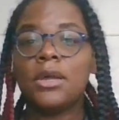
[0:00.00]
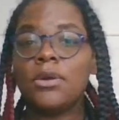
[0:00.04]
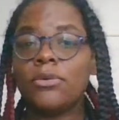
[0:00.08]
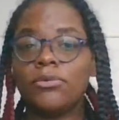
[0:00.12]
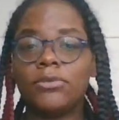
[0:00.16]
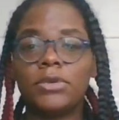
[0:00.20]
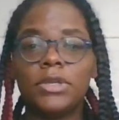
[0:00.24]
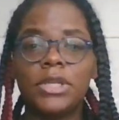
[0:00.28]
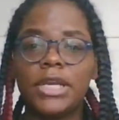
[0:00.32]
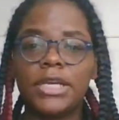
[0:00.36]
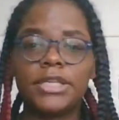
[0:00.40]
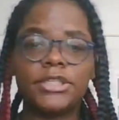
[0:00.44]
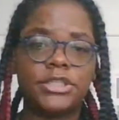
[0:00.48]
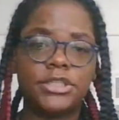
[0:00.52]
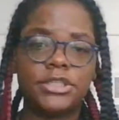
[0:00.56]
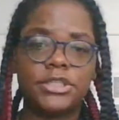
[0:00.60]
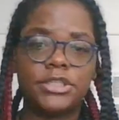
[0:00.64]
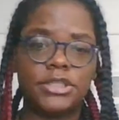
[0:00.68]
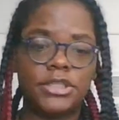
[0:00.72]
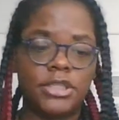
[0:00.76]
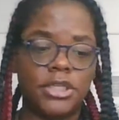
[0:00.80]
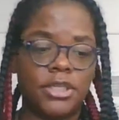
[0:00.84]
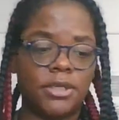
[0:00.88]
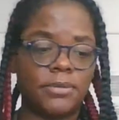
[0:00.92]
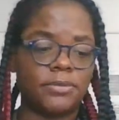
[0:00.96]

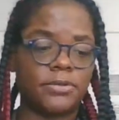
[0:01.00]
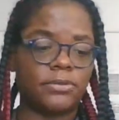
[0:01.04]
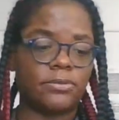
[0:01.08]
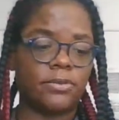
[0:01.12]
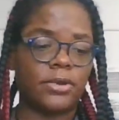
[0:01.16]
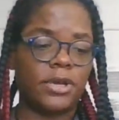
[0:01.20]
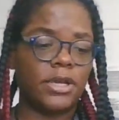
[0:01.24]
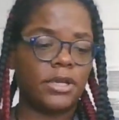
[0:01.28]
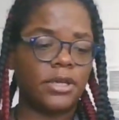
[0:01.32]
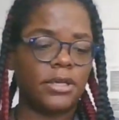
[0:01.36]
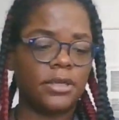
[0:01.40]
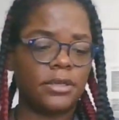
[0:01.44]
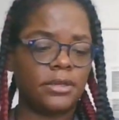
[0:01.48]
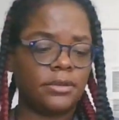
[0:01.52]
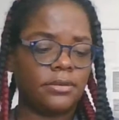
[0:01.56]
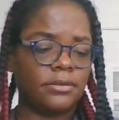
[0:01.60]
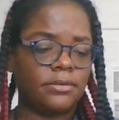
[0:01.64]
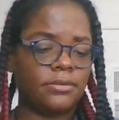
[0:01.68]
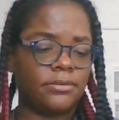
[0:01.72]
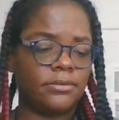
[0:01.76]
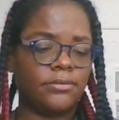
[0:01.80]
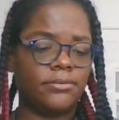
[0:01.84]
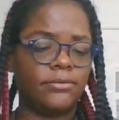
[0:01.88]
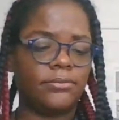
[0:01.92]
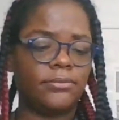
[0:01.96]
relationships, right?
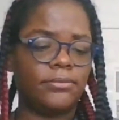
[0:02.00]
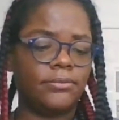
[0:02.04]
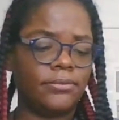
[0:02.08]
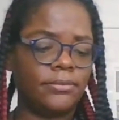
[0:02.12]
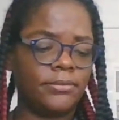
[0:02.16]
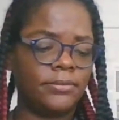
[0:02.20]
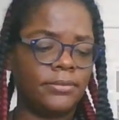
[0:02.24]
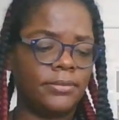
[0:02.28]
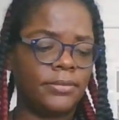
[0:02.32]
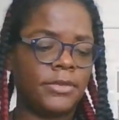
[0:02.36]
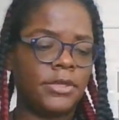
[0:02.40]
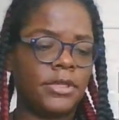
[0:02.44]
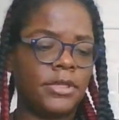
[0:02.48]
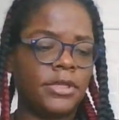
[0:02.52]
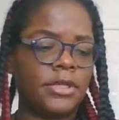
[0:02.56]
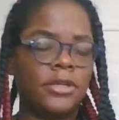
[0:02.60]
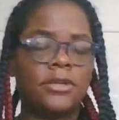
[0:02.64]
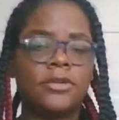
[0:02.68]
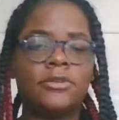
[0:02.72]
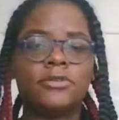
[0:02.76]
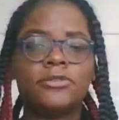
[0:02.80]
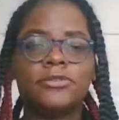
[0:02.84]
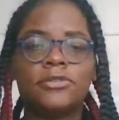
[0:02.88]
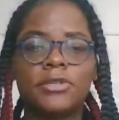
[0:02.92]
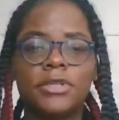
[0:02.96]

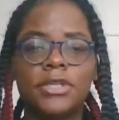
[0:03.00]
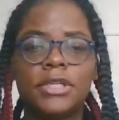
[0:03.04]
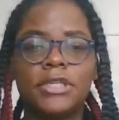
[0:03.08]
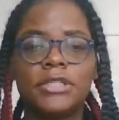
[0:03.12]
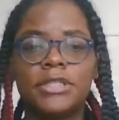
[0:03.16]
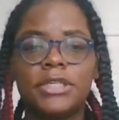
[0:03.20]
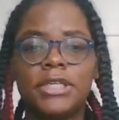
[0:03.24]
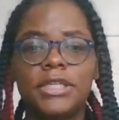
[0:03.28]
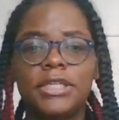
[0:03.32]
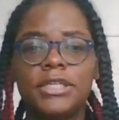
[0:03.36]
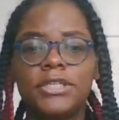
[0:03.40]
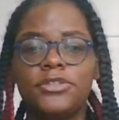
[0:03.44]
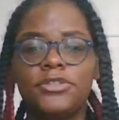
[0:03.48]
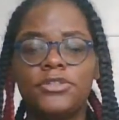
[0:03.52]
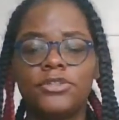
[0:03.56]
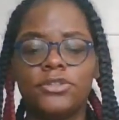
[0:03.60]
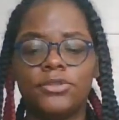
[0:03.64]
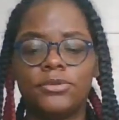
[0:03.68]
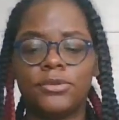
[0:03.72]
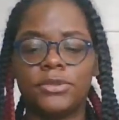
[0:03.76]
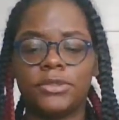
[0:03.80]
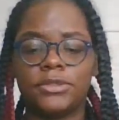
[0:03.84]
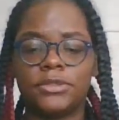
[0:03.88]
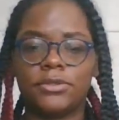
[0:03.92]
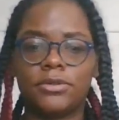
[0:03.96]
So let's get into it.